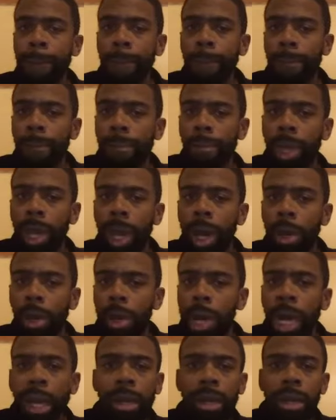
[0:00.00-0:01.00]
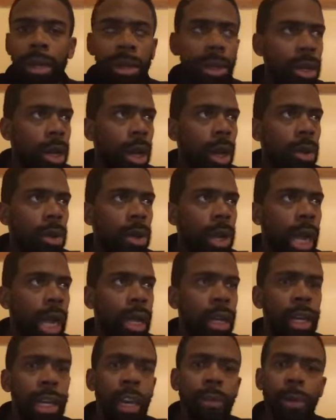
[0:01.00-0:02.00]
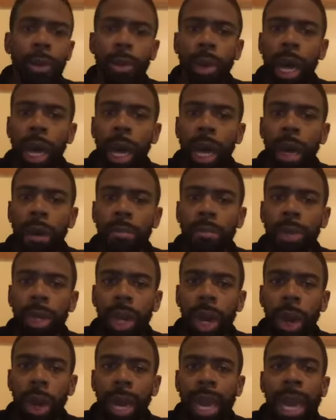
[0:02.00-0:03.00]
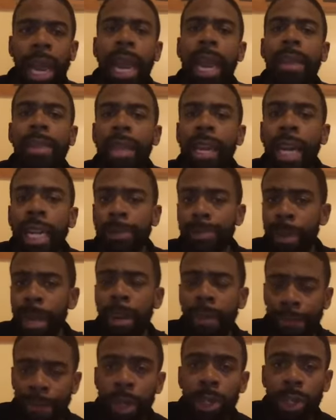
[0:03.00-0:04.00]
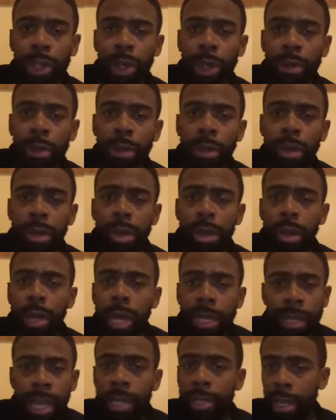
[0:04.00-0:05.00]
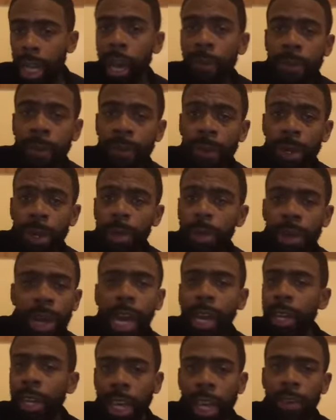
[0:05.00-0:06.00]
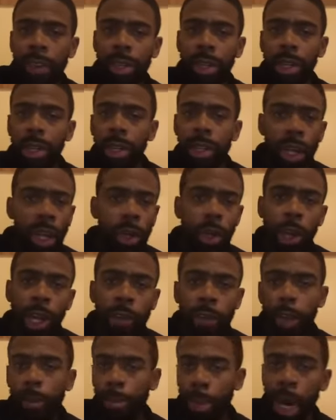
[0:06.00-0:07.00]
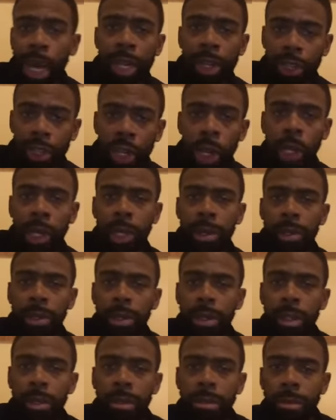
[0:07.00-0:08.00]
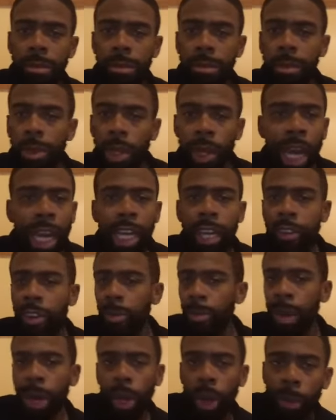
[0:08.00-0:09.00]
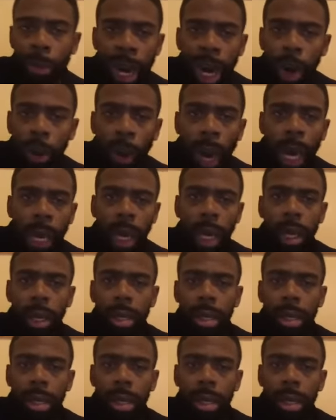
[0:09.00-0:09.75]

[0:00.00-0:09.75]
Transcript: You know they're not gonna you know they're not gonna give you um you know anything that's beneficial that that's helpful for you they're not gonna give it to you. You know they'll give you bread and circus. They're not gonna give you medical marijuana.